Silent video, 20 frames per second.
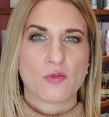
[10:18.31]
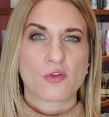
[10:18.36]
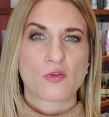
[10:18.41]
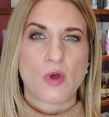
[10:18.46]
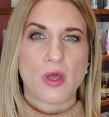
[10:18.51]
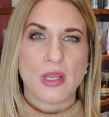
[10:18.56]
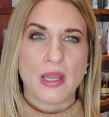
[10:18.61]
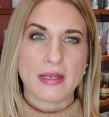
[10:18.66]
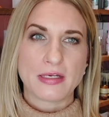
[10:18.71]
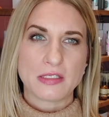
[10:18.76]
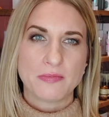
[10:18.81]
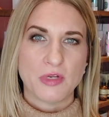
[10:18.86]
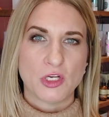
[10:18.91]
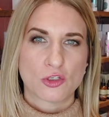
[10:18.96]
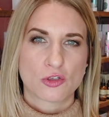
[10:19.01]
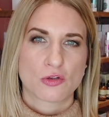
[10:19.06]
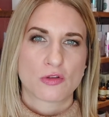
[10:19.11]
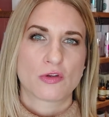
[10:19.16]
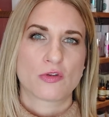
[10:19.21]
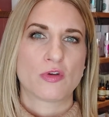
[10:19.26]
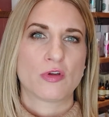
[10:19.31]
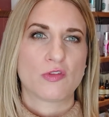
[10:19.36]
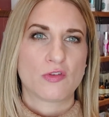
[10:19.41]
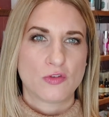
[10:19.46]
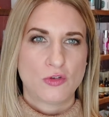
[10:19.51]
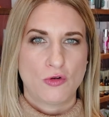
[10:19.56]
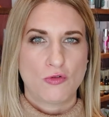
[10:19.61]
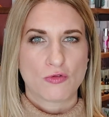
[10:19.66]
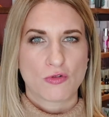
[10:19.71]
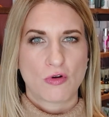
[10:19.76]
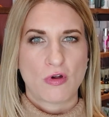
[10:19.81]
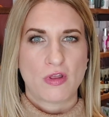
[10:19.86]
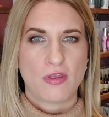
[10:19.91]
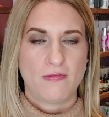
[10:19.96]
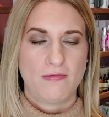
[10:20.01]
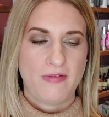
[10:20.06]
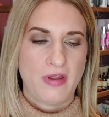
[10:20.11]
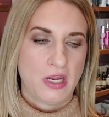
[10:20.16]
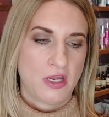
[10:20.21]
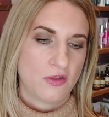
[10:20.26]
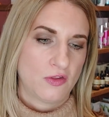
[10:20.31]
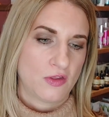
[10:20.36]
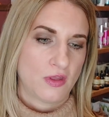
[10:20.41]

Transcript: So I like to make sure there is a toner on the face,